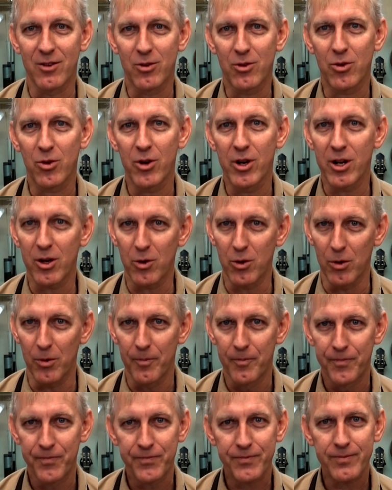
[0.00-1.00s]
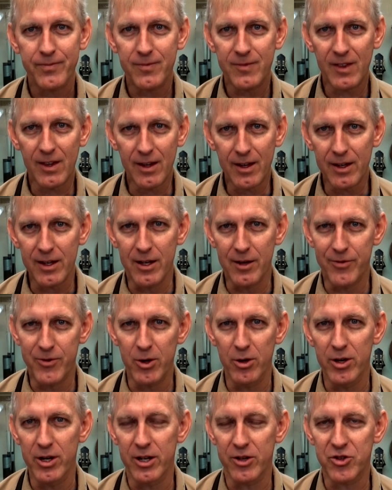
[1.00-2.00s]
is critical. If
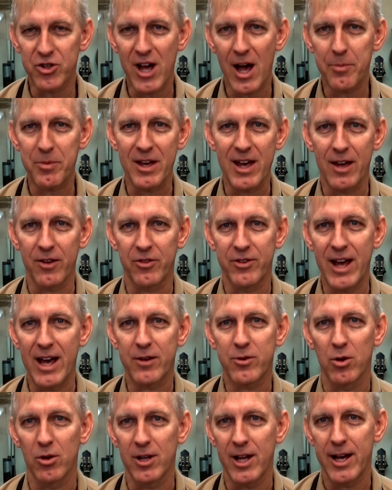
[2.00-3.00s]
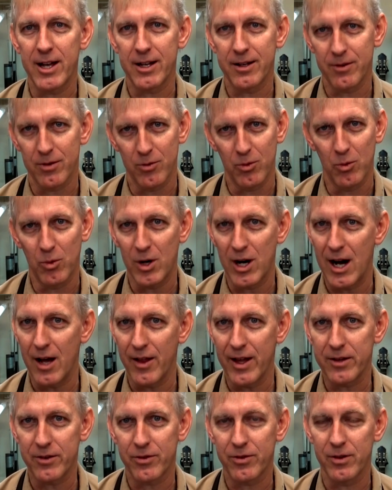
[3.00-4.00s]
you're in a shop that has natural lighting, wow,
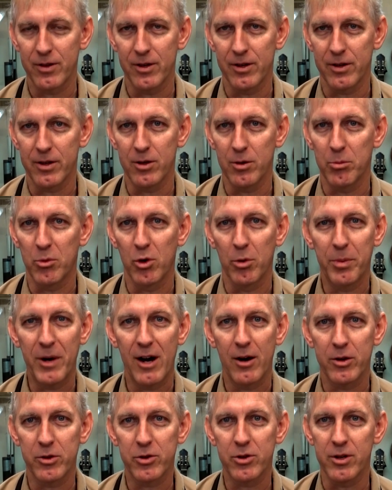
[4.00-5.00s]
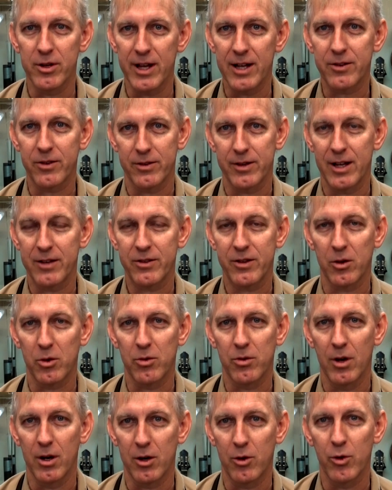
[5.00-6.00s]
that's uh, you know, more power to you. That's, that's a,
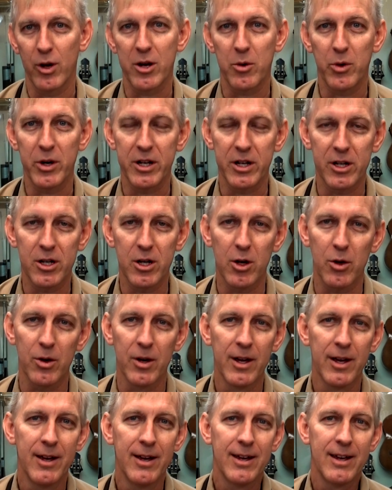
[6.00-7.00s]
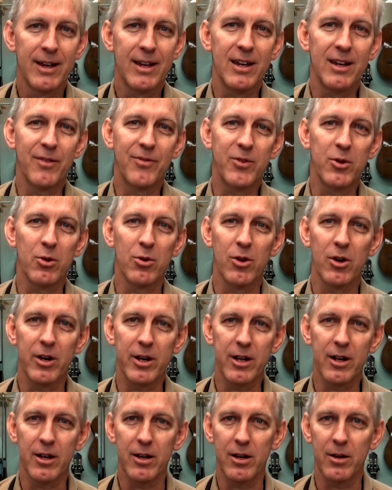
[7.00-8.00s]
a great way to go. If you're
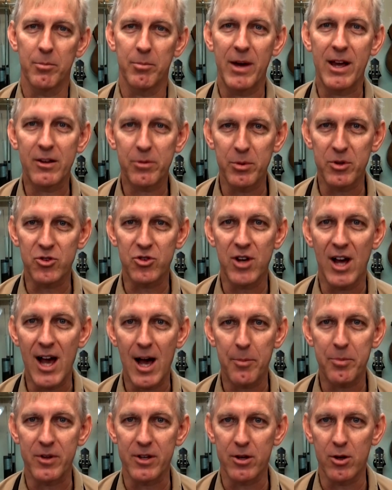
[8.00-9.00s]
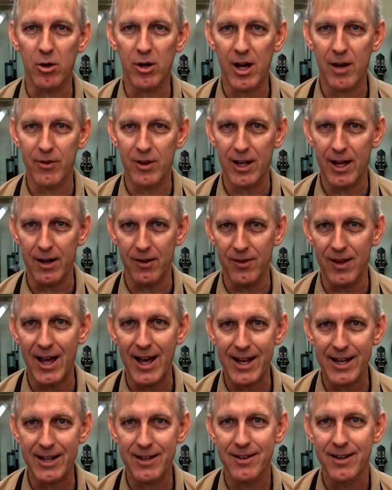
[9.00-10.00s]
in a basement shop that you don't have a lot of
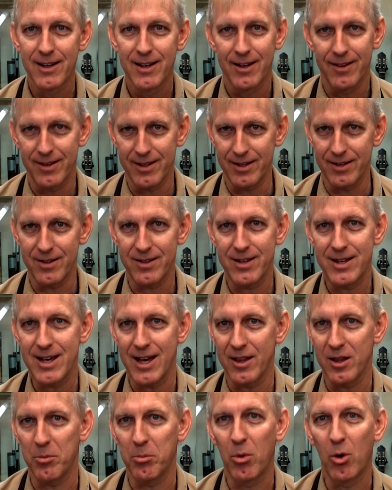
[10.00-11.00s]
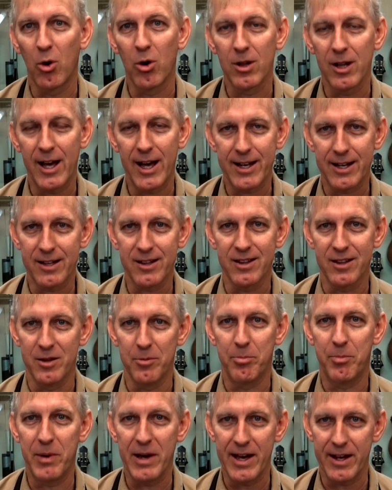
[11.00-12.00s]
lighting, then yeah, the more lighting, the
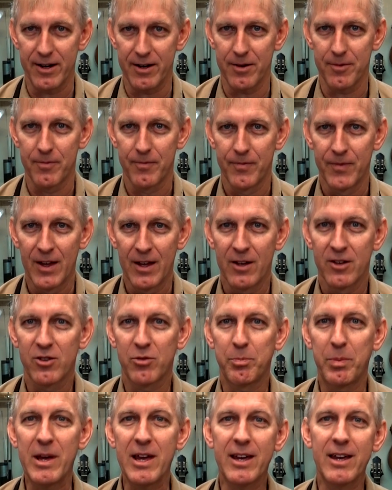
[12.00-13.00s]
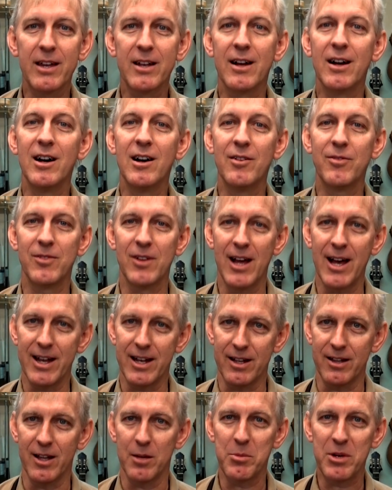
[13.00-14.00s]
better. Speaking of
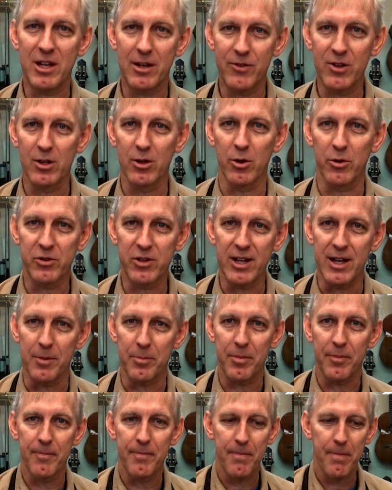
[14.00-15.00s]
lighting, let me give you a little tip.